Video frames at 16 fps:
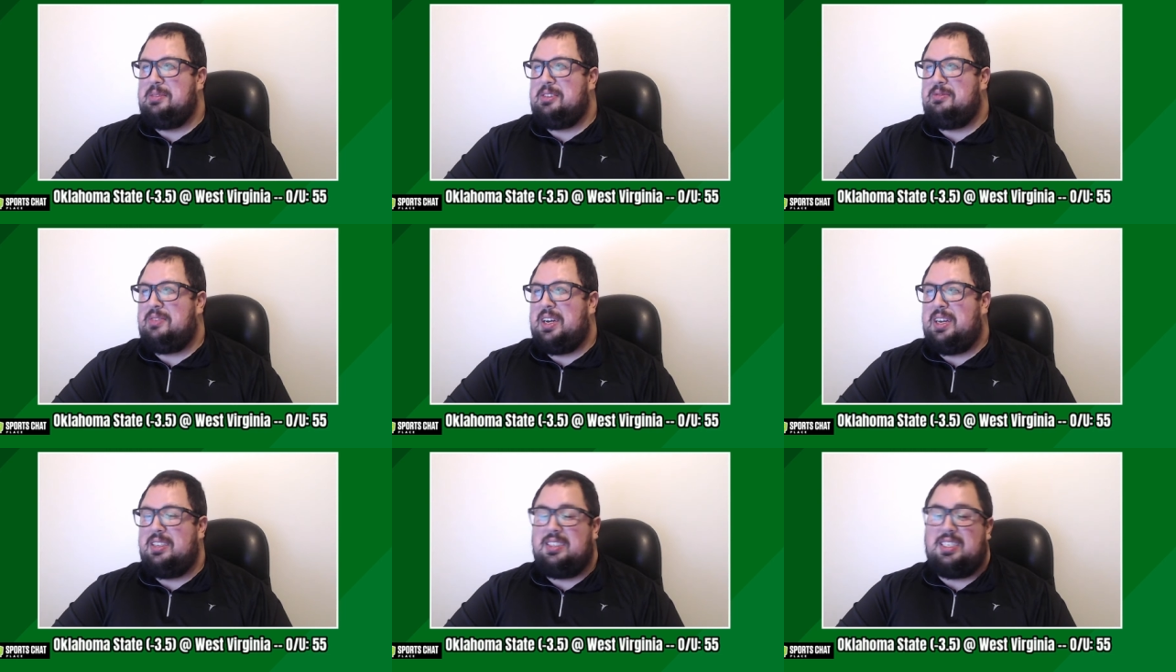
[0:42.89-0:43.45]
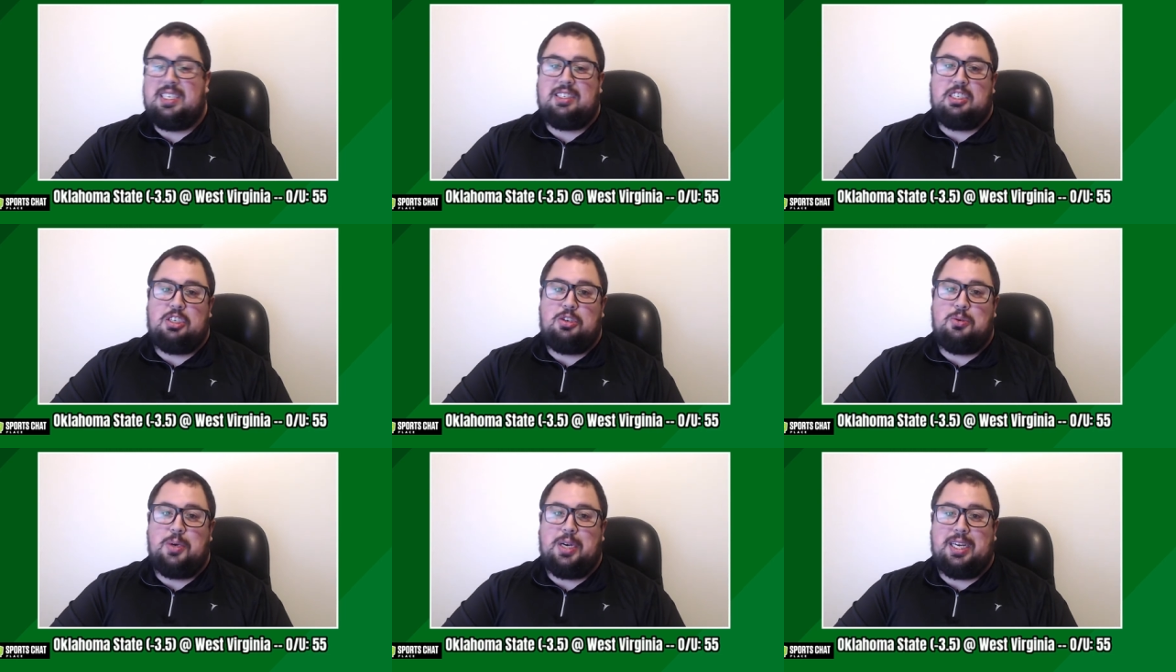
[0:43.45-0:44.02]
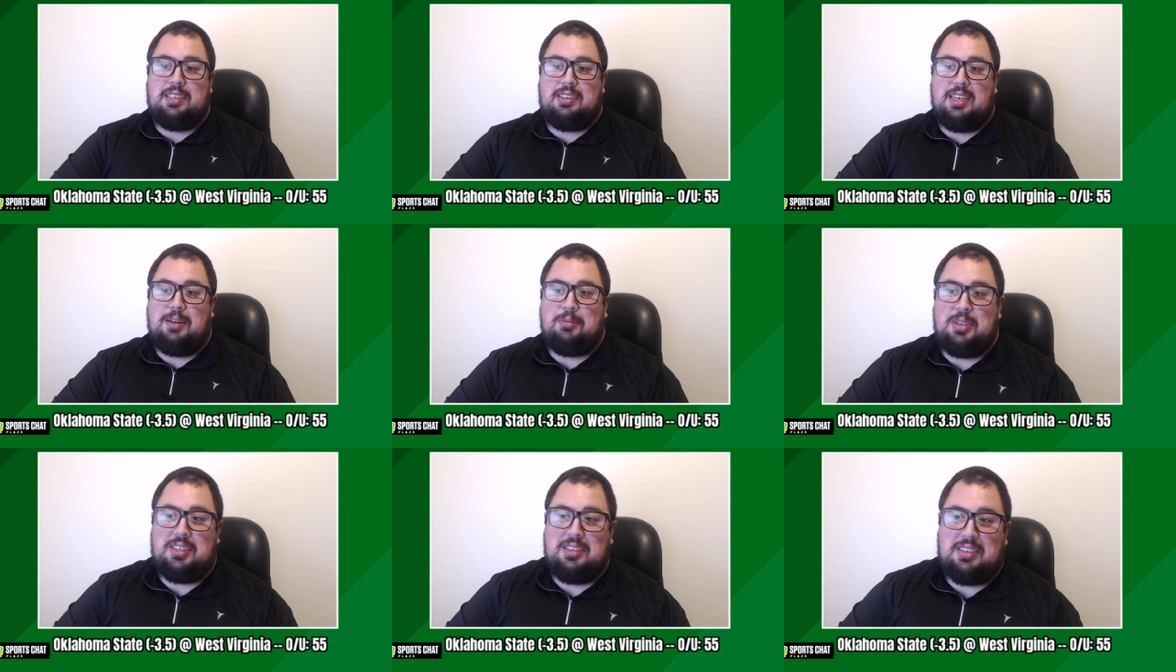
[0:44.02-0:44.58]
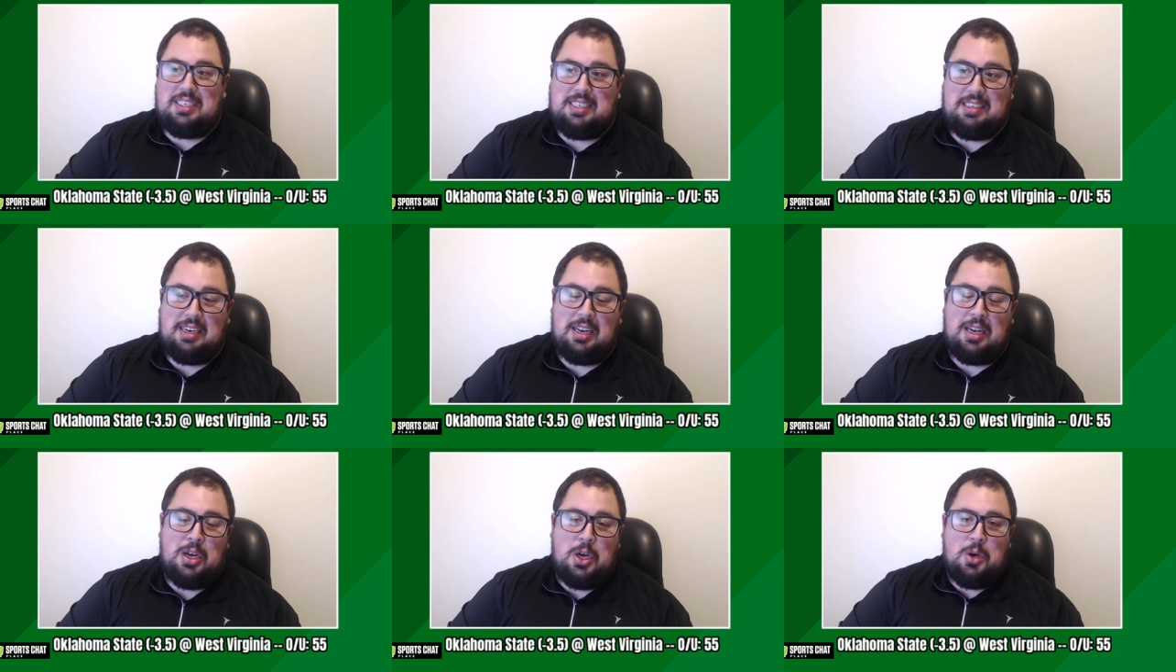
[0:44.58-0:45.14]
It's 6-2 against the number this
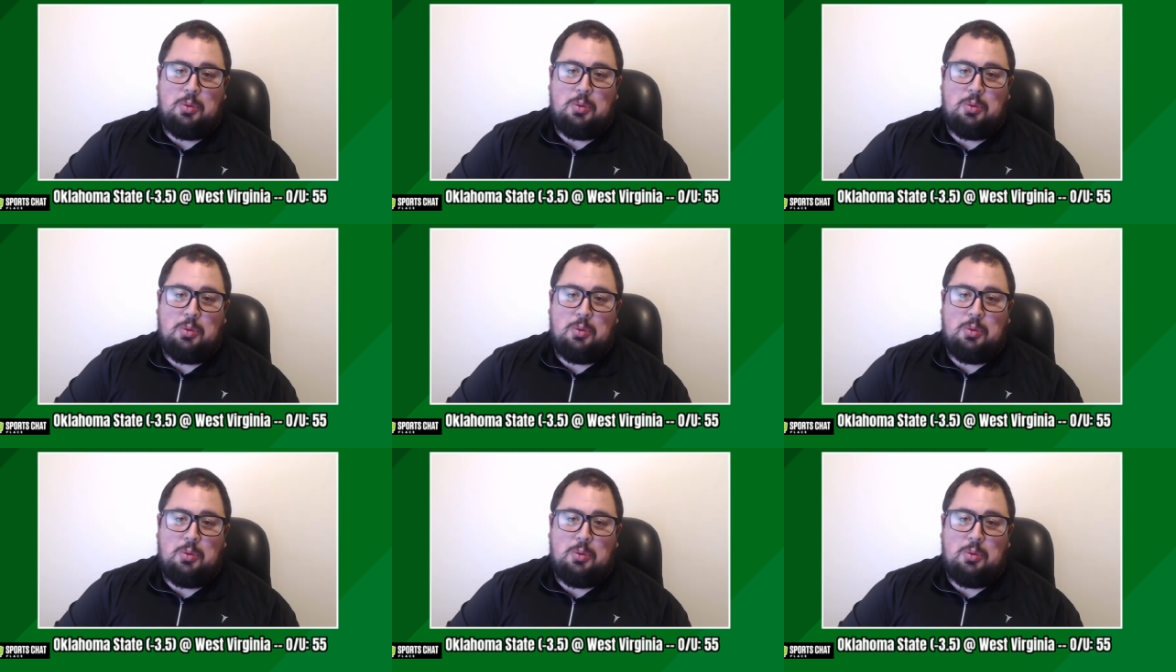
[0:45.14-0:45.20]
season.